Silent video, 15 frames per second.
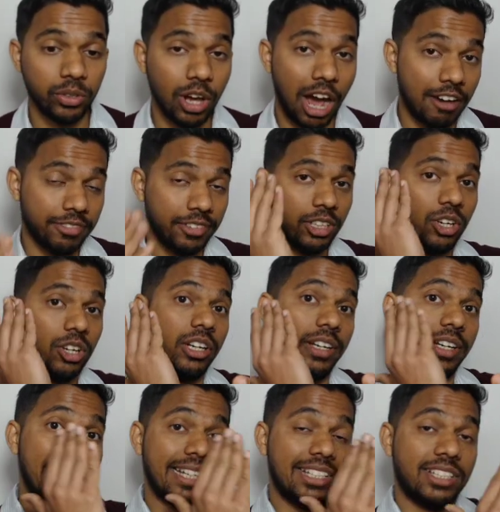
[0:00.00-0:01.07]
So after your
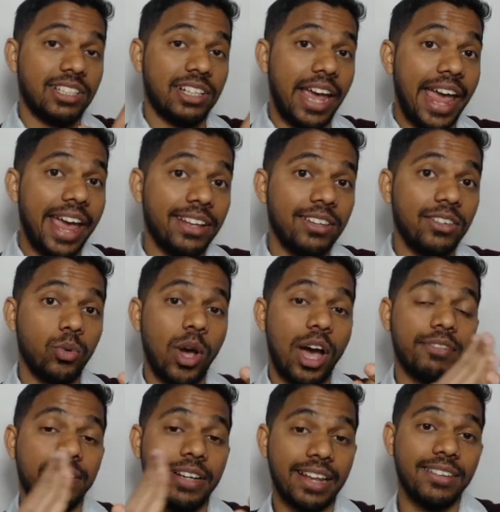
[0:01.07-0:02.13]
lecture ends, you
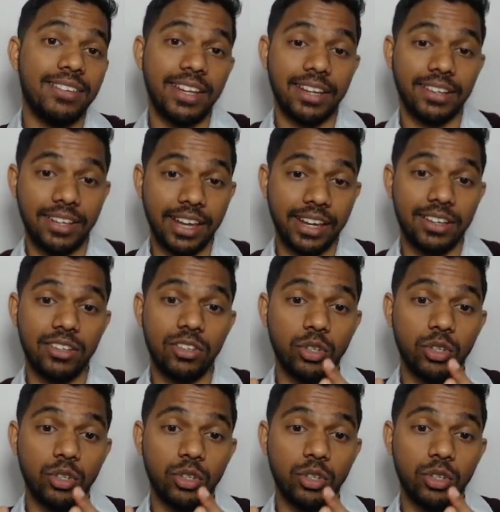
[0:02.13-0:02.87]
have 10 seconds.